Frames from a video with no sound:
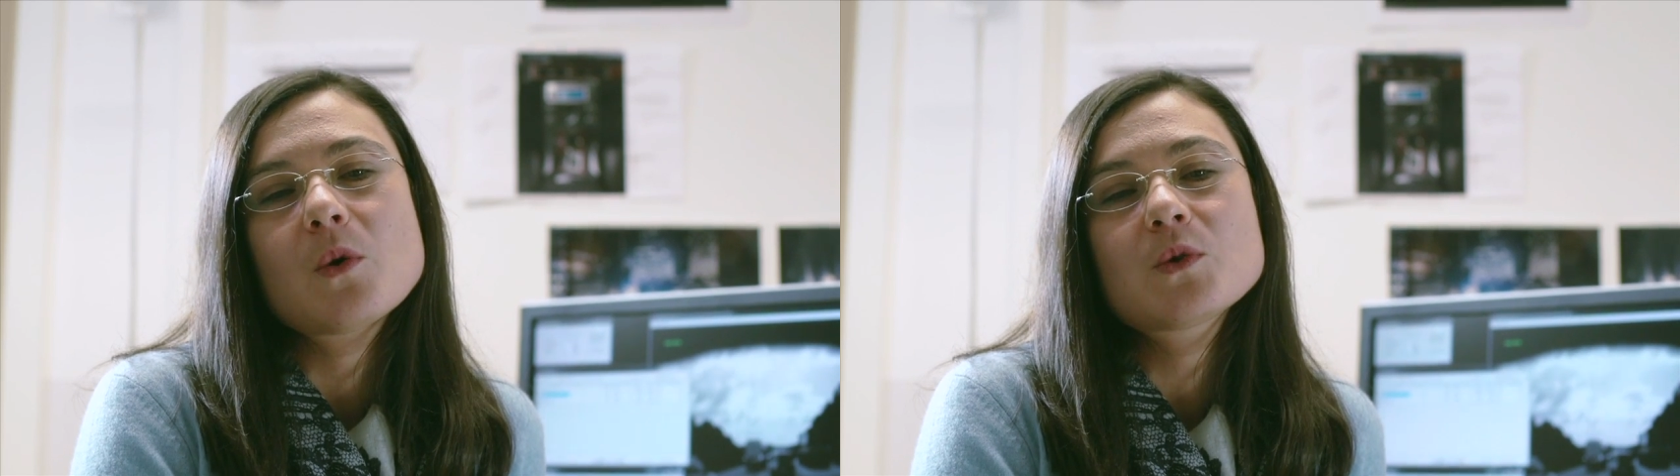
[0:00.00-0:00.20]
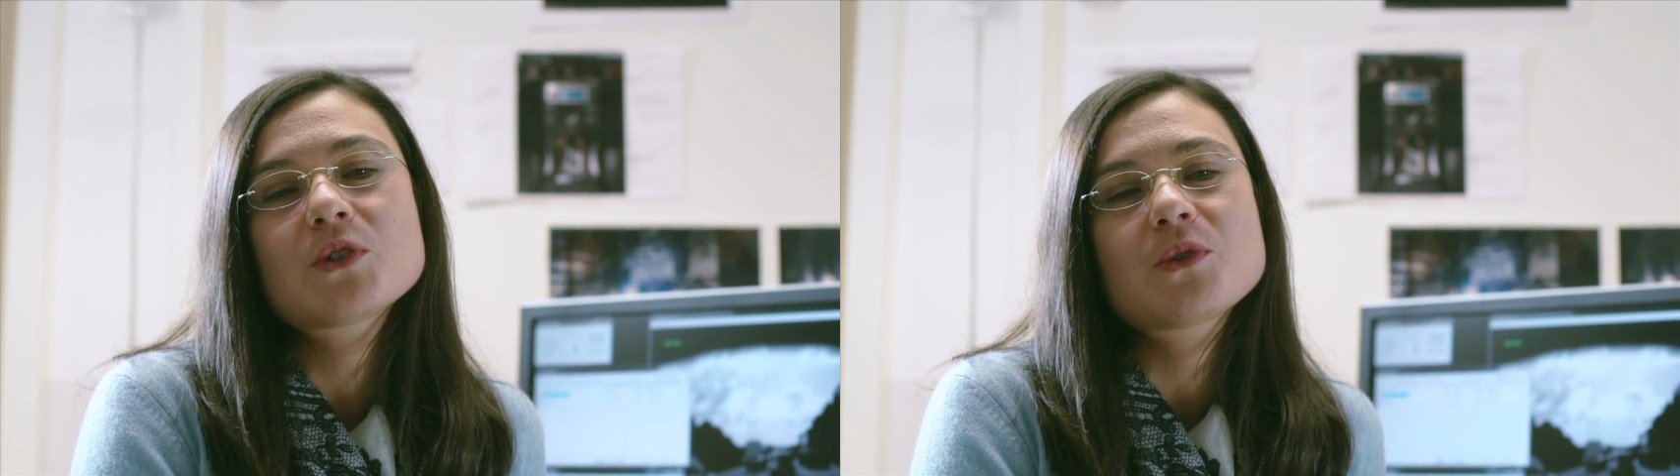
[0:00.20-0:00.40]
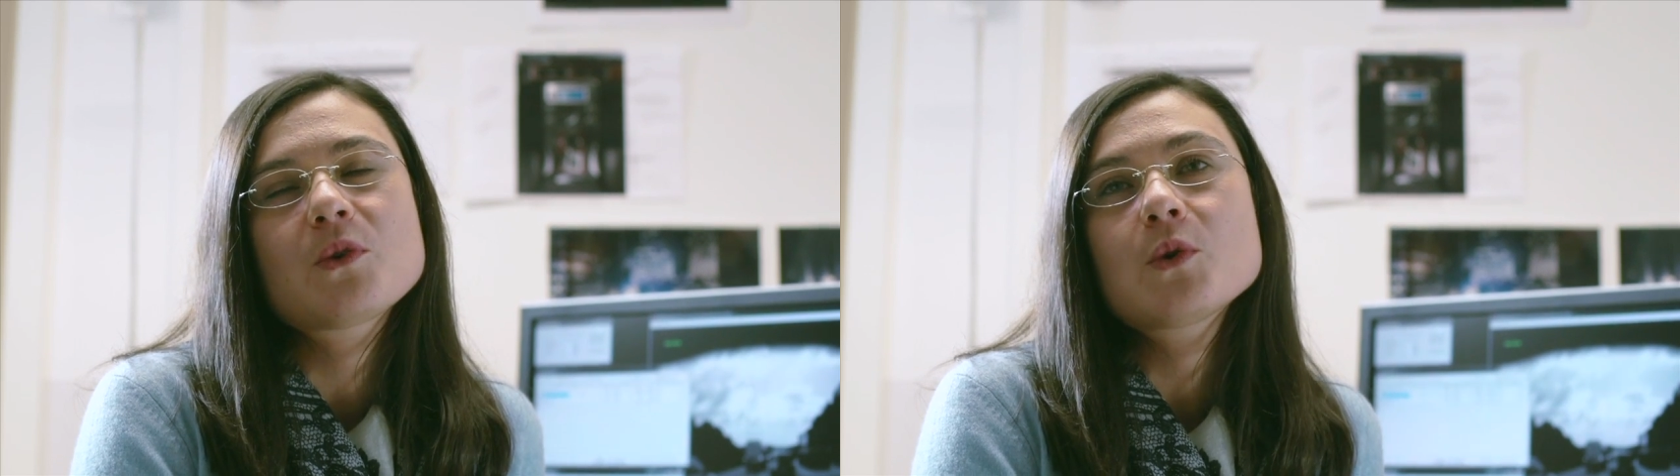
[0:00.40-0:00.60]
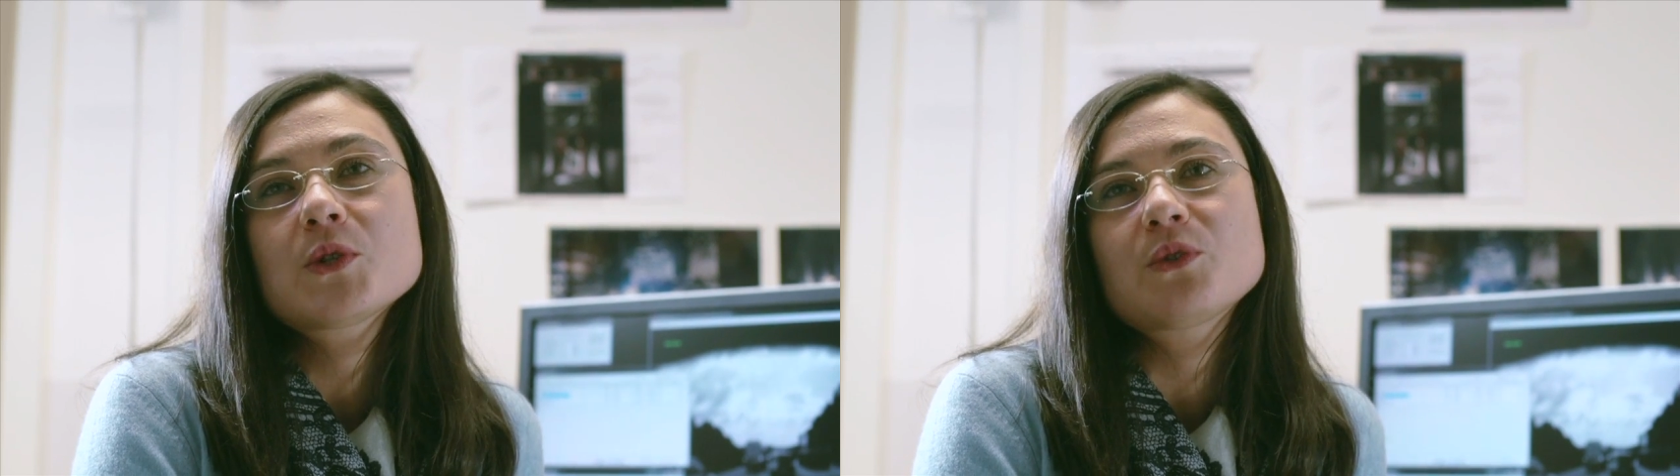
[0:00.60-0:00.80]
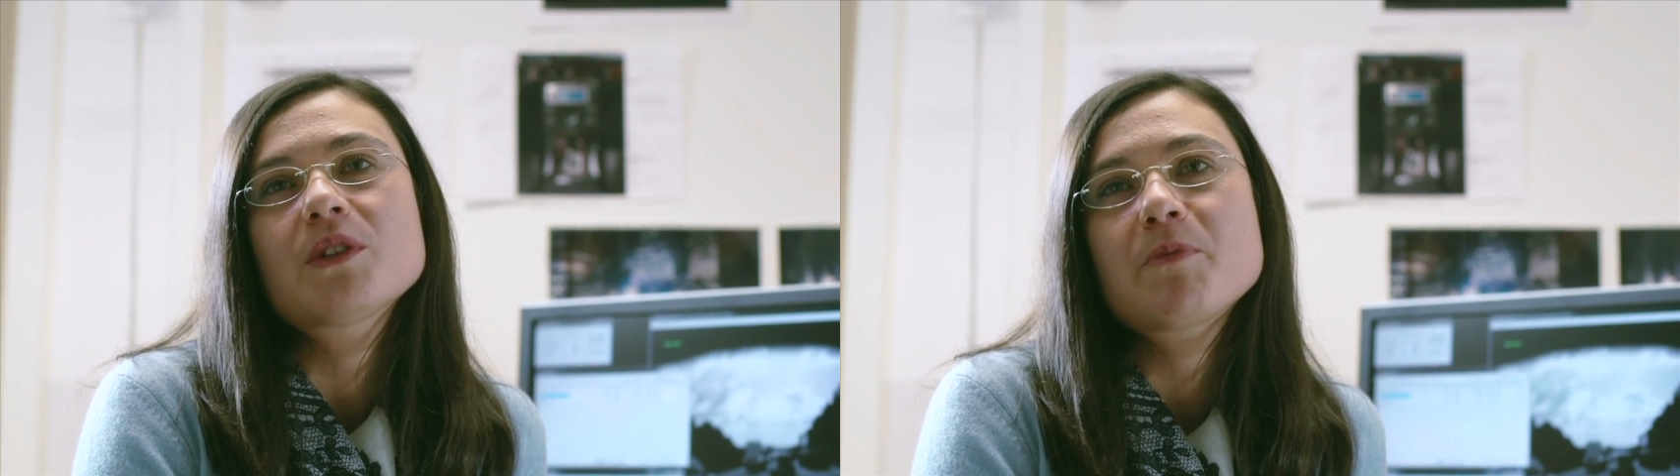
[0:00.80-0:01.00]
also
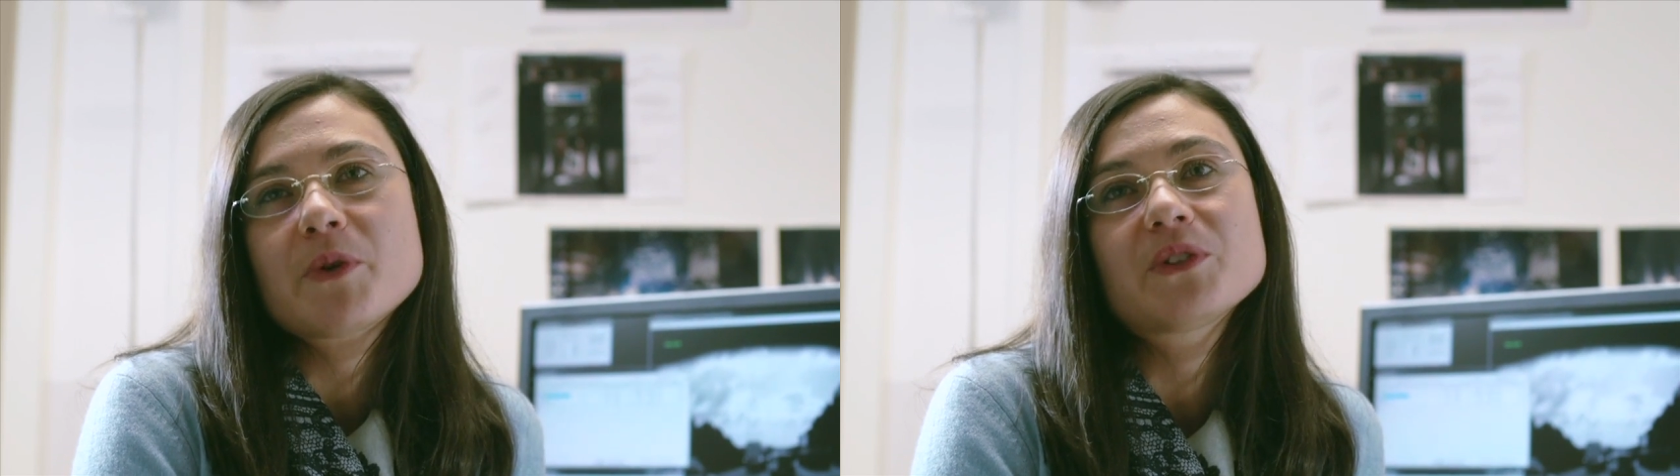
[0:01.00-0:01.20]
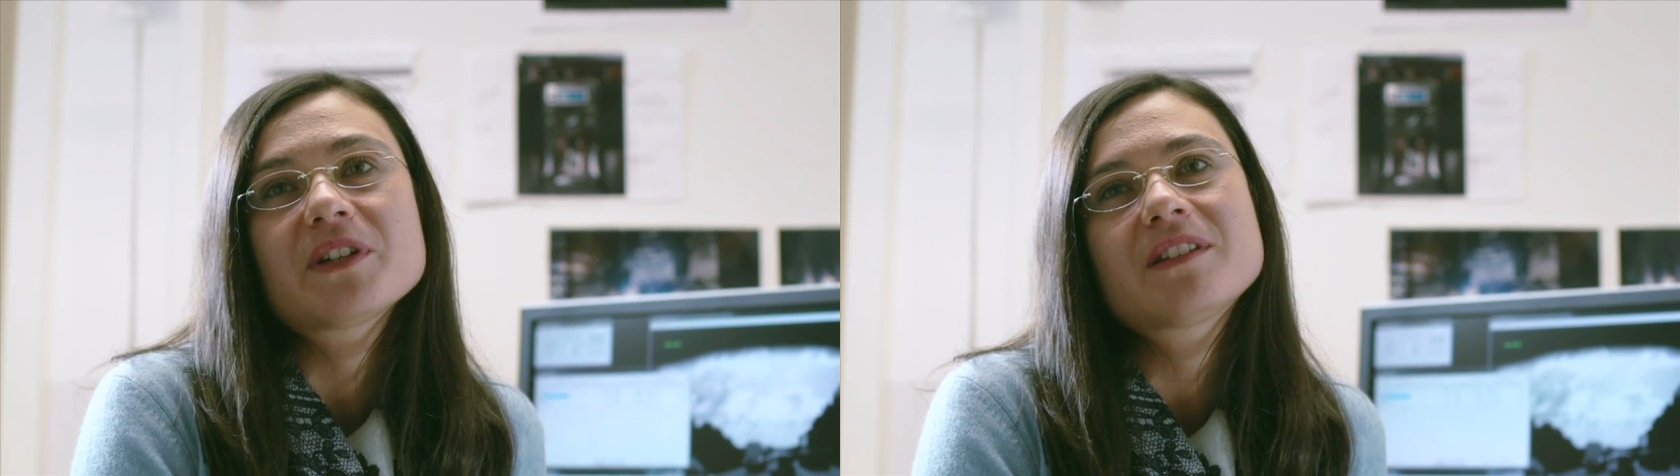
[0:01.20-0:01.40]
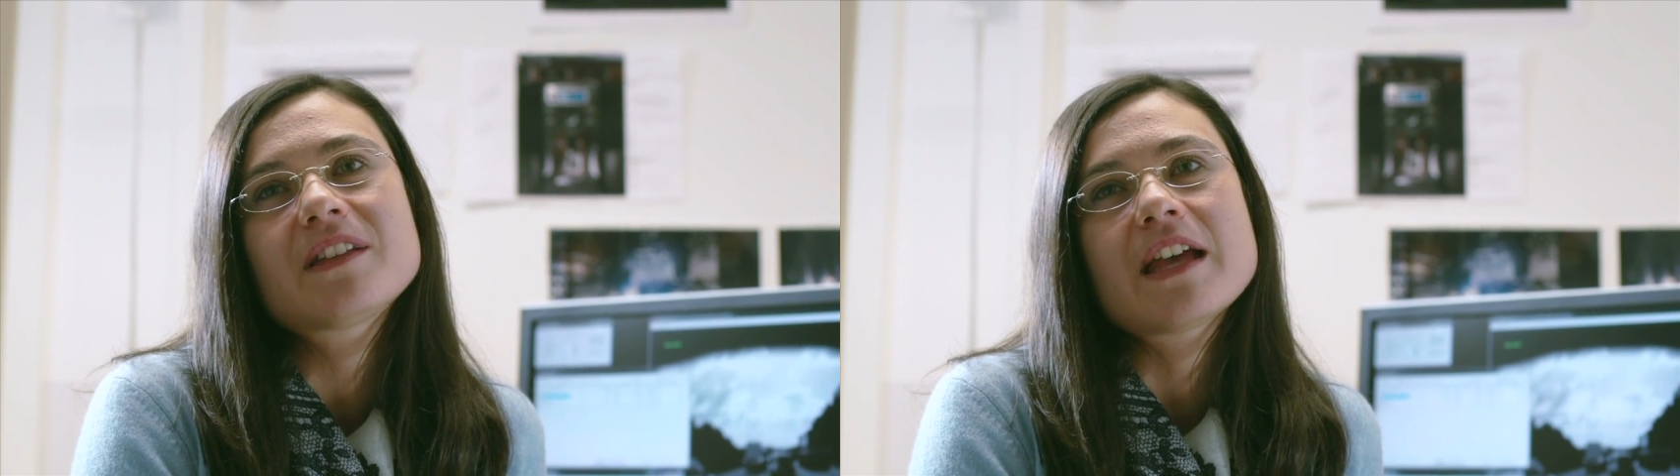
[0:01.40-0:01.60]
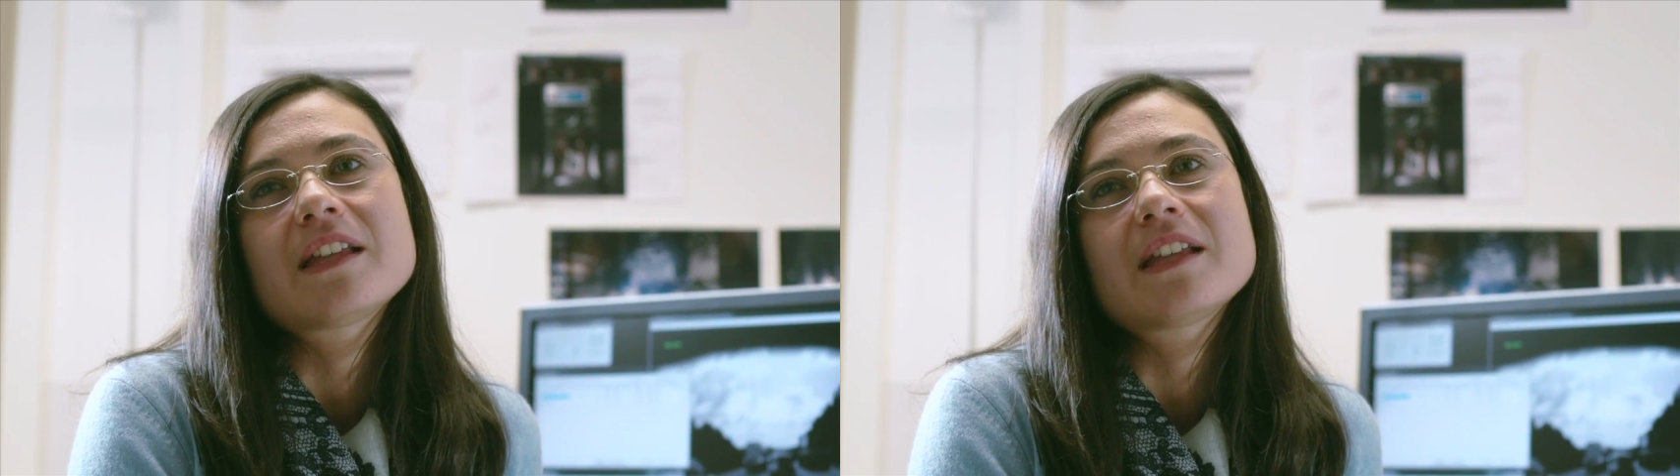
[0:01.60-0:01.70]
goes to the product